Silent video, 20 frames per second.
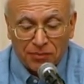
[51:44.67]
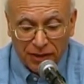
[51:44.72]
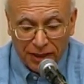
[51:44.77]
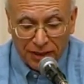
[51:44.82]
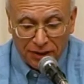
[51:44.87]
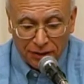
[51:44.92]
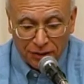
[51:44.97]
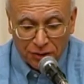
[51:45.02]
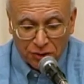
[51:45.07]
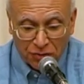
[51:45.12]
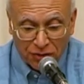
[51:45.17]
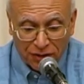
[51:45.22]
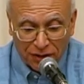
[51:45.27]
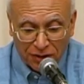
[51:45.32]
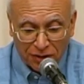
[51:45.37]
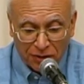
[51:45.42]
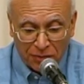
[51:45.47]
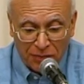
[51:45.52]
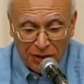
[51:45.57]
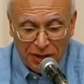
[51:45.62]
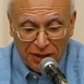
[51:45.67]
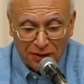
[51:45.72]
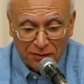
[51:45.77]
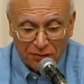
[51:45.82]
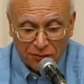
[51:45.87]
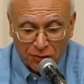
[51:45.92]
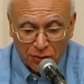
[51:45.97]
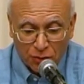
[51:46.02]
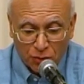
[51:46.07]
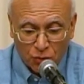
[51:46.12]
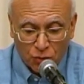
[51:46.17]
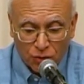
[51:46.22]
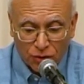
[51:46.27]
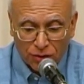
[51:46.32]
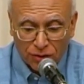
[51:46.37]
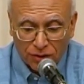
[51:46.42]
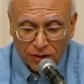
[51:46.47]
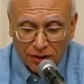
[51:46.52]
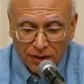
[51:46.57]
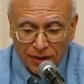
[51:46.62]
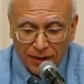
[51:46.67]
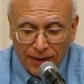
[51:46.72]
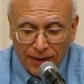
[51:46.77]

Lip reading: made Israel a beacon for the world.